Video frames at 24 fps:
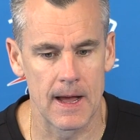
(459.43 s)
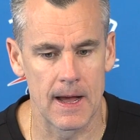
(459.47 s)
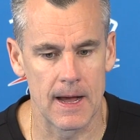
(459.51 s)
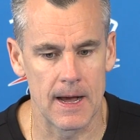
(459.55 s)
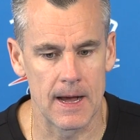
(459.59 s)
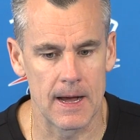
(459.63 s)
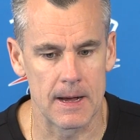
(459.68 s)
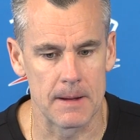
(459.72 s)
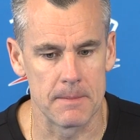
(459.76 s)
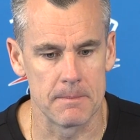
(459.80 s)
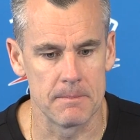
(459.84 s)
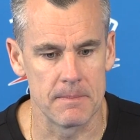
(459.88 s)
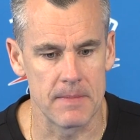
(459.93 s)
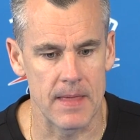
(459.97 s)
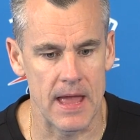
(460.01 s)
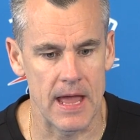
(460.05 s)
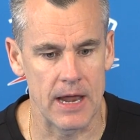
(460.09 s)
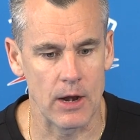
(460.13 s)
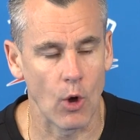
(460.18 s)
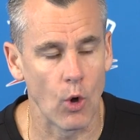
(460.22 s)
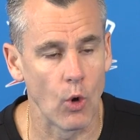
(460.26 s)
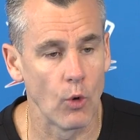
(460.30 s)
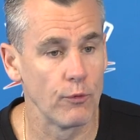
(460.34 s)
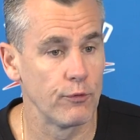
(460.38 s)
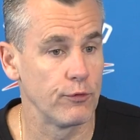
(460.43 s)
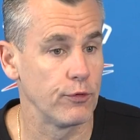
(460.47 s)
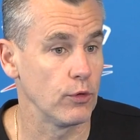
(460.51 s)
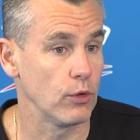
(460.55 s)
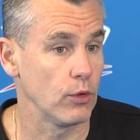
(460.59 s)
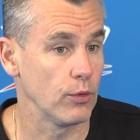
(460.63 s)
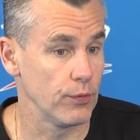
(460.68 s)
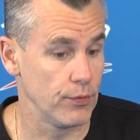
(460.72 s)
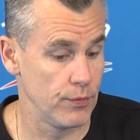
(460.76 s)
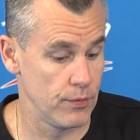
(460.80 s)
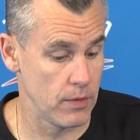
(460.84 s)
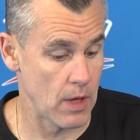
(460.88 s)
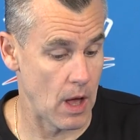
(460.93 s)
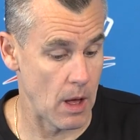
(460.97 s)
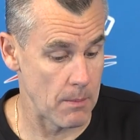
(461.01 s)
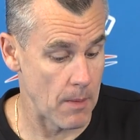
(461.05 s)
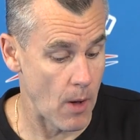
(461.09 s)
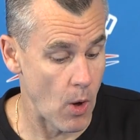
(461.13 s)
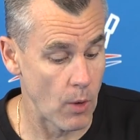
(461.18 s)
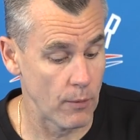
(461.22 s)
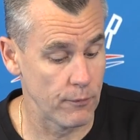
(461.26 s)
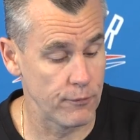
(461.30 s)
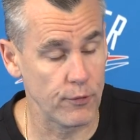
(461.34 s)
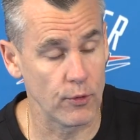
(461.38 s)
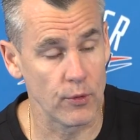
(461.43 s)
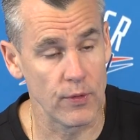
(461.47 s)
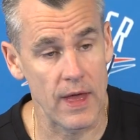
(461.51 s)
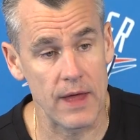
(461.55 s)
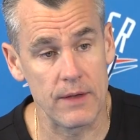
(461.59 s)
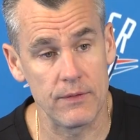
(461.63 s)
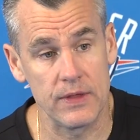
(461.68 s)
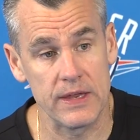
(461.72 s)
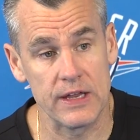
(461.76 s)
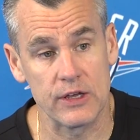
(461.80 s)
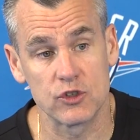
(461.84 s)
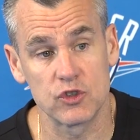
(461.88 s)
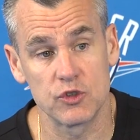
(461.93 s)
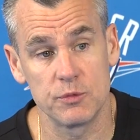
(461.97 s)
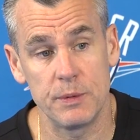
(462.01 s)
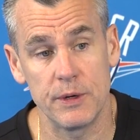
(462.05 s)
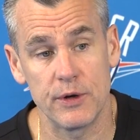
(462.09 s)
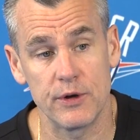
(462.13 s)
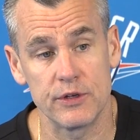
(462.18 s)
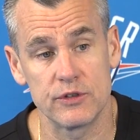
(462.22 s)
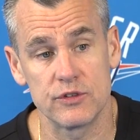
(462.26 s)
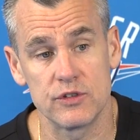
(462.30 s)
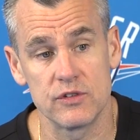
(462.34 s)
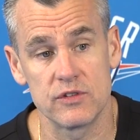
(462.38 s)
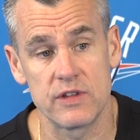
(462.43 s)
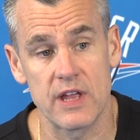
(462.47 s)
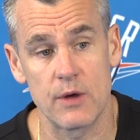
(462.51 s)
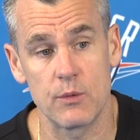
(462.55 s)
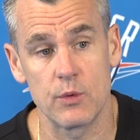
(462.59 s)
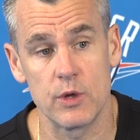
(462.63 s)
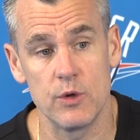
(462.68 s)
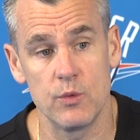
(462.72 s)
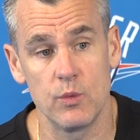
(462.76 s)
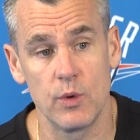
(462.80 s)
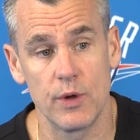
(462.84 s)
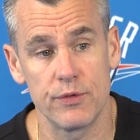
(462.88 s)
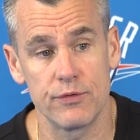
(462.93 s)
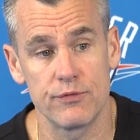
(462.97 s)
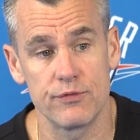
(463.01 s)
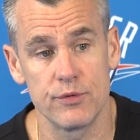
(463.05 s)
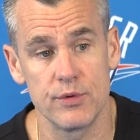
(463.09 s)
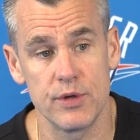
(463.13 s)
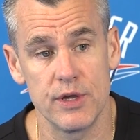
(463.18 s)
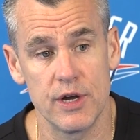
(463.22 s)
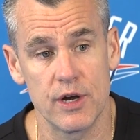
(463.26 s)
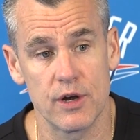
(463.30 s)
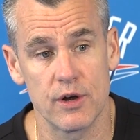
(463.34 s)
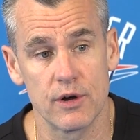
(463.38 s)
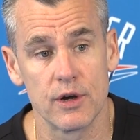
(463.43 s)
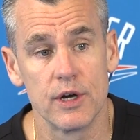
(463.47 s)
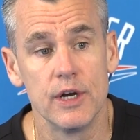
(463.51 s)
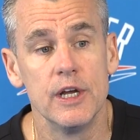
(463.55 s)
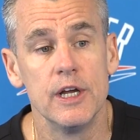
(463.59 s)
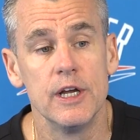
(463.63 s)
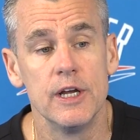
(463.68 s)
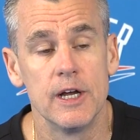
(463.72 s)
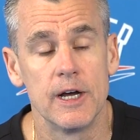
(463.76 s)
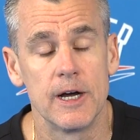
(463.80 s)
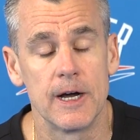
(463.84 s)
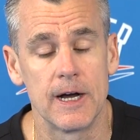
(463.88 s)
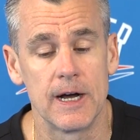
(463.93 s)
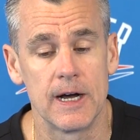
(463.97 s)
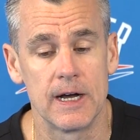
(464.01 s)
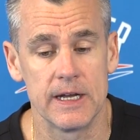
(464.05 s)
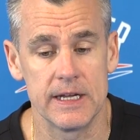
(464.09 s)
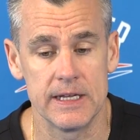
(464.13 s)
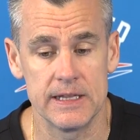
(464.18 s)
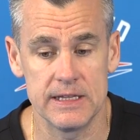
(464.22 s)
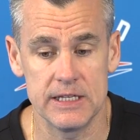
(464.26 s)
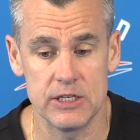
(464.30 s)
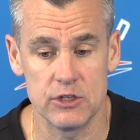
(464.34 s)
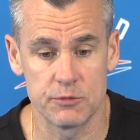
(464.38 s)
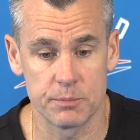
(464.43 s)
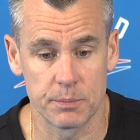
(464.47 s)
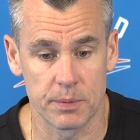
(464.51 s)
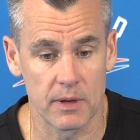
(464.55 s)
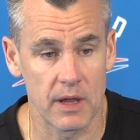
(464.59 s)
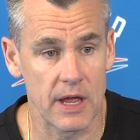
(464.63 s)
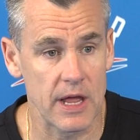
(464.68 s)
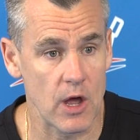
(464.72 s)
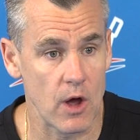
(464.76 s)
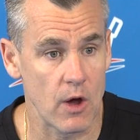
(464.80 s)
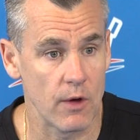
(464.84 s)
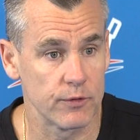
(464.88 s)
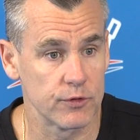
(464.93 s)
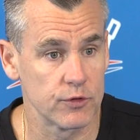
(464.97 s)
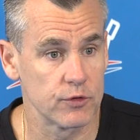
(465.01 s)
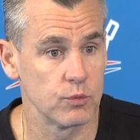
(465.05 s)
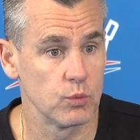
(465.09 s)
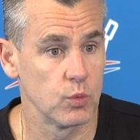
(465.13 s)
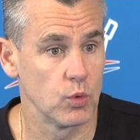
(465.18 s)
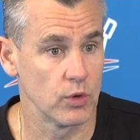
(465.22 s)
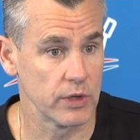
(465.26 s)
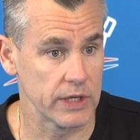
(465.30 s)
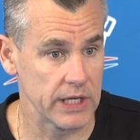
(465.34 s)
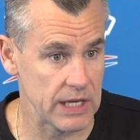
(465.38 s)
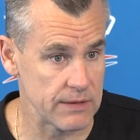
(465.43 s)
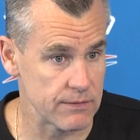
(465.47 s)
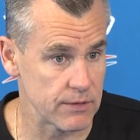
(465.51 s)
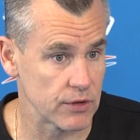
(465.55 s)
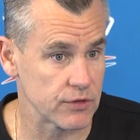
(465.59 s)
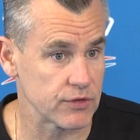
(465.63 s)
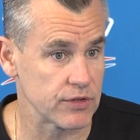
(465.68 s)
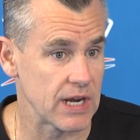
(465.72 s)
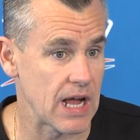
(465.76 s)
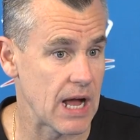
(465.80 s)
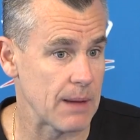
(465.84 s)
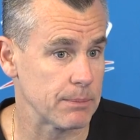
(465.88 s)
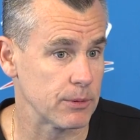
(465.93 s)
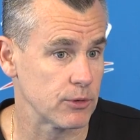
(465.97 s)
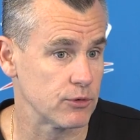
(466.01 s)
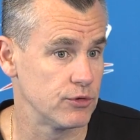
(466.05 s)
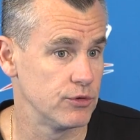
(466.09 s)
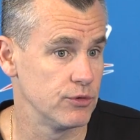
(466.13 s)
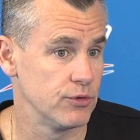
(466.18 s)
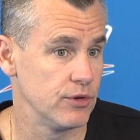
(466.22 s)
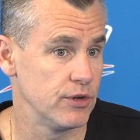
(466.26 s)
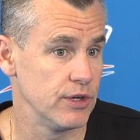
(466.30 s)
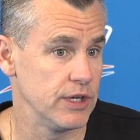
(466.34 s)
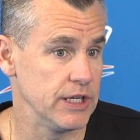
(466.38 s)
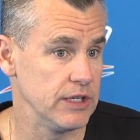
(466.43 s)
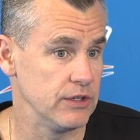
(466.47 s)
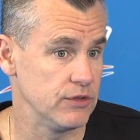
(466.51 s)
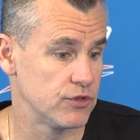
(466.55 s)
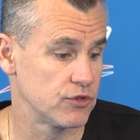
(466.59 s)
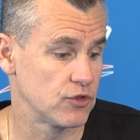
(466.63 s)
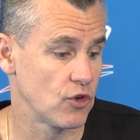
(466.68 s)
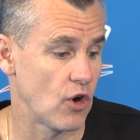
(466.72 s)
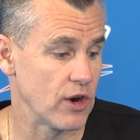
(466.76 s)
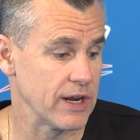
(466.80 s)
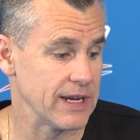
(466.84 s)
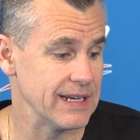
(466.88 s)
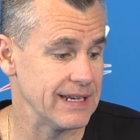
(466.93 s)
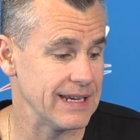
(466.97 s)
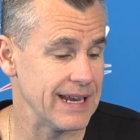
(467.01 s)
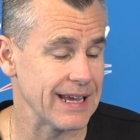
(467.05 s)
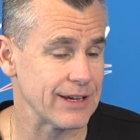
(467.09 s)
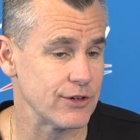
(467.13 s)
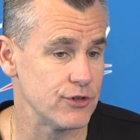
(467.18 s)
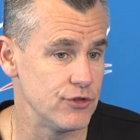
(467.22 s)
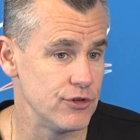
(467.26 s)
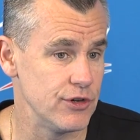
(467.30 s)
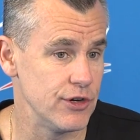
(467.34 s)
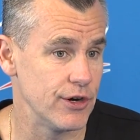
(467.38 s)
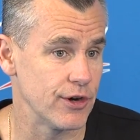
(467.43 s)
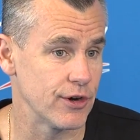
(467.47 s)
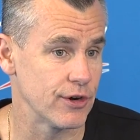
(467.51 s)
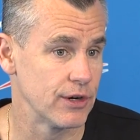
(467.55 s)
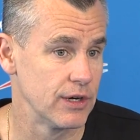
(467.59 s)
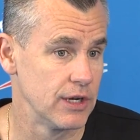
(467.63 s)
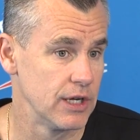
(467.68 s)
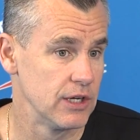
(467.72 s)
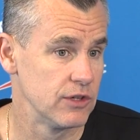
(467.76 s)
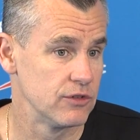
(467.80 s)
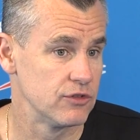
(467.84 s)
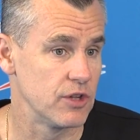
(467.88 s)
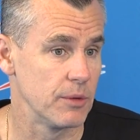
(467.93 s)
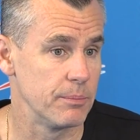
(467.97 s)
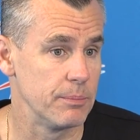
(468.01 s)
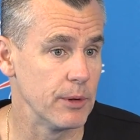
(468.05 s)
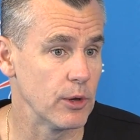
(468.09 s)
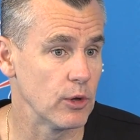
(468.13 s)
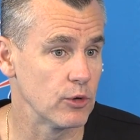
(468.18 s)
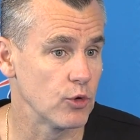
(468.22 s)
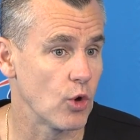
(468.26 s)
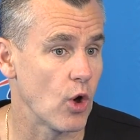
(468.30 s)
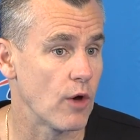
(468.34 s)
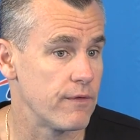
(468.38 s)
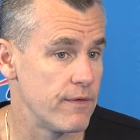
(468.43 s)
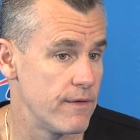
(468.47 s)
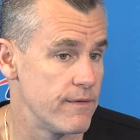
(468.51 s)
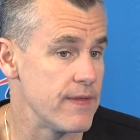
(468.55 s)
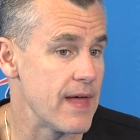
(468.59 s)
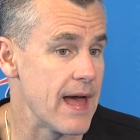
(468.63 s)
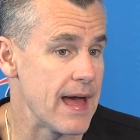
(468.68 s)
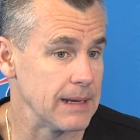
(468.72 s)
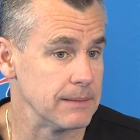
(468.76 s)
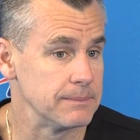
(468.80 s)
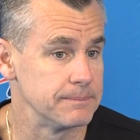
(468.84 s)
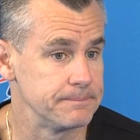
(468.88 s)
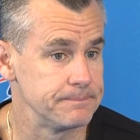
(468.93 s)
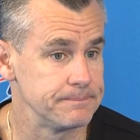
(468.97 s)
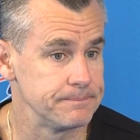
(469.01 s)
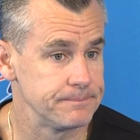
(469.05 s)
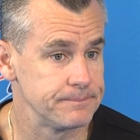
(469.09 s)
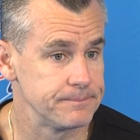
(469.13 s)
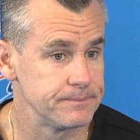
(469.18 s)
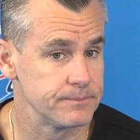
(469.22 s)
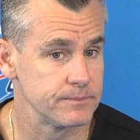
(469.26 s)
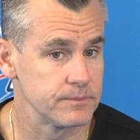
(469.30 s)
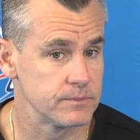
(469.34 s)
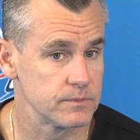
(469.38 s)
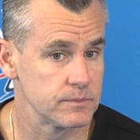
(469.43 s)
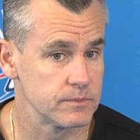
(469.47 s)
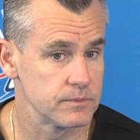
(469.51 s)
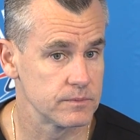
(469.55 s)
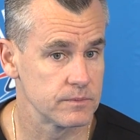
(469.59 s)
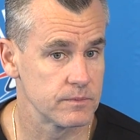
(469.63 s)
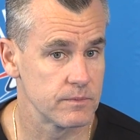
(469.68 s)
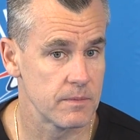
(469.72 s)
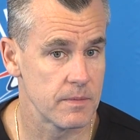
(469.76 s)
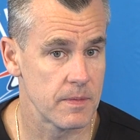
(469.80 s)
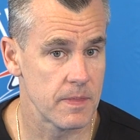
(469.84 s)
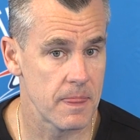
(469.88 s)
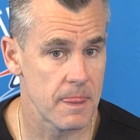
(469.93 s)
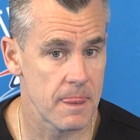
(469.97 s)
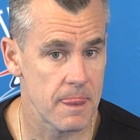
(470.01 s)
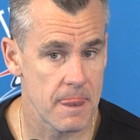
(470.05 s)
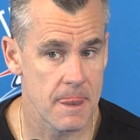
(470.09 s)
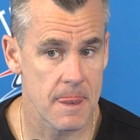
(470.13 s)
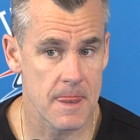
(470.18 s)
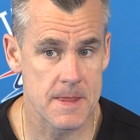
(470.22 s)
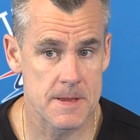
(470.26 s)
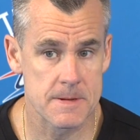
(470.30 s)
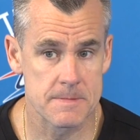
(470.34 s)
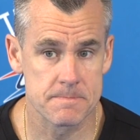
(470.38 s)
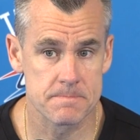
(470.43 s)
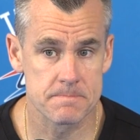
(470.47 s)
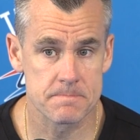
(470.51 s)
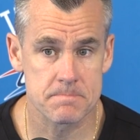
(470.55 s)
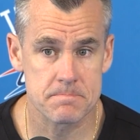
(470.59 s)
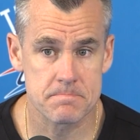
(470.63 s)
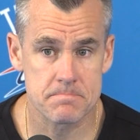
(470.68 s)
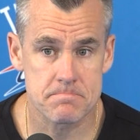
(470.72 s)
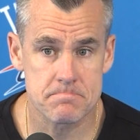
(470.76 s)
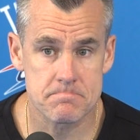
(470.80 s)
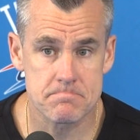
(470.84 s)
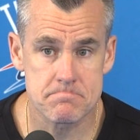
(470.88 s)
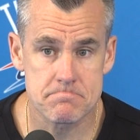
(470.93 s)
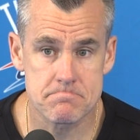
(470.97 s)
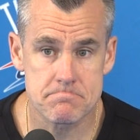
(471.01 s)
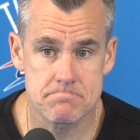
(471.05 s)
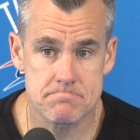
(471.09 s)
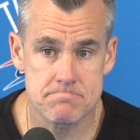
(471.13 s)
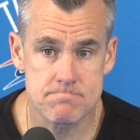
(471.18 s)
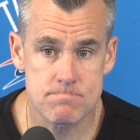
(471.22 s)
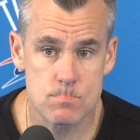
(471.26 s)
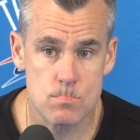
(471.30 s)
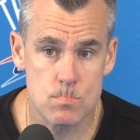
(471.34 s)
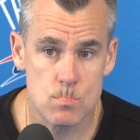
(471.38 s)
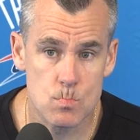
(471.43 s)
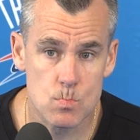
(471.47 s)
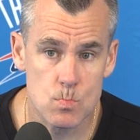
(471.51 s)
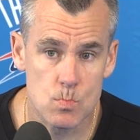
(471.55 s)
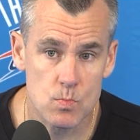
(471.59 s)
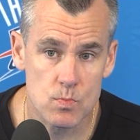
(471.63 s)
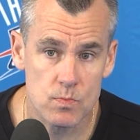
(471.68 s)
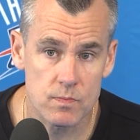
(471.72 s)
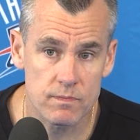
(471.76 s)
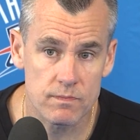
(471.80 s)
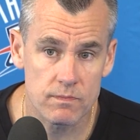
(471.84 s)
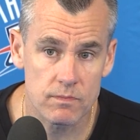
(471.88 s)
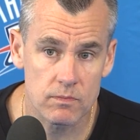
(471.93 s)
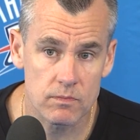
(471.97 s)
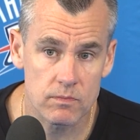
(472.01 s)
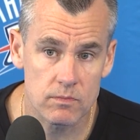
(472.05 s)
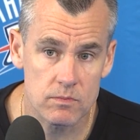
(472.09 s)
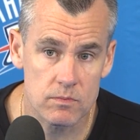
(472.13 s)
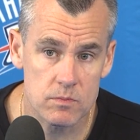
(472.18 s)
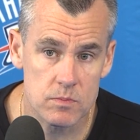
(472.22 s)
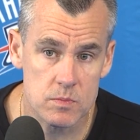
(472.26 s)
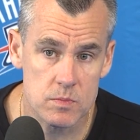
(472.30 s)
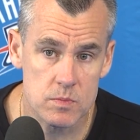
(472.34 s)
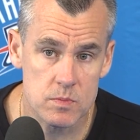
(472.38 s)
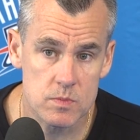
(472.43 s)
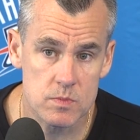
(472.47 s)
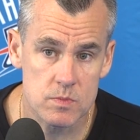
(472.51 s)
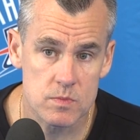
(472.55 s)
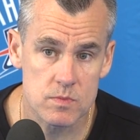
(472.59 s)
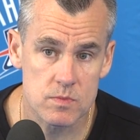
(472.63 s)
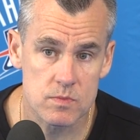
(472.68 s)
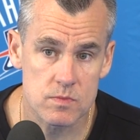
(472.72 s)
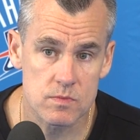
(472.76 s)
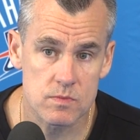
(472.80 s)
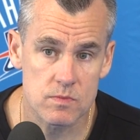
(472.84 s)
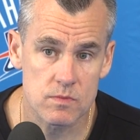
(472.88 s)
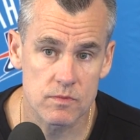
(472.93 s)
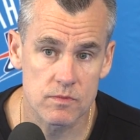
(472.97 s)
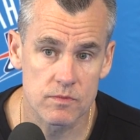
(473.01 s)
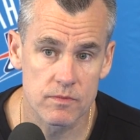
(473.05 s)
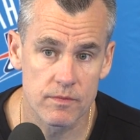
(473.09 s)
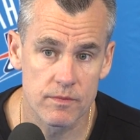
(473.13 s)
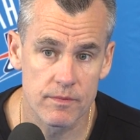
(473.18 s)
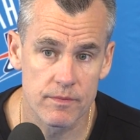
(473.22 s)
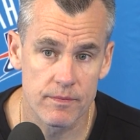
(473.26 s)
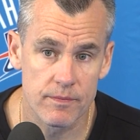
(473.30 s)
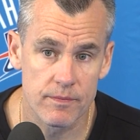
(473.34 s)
um, and hopeful. I'm hopeful that the experiences that we went through here uh, in these playoffs will give us an opportunity starting next year to build off of that. What's going to be your, what's going to be your process in regard to the lead assistant position?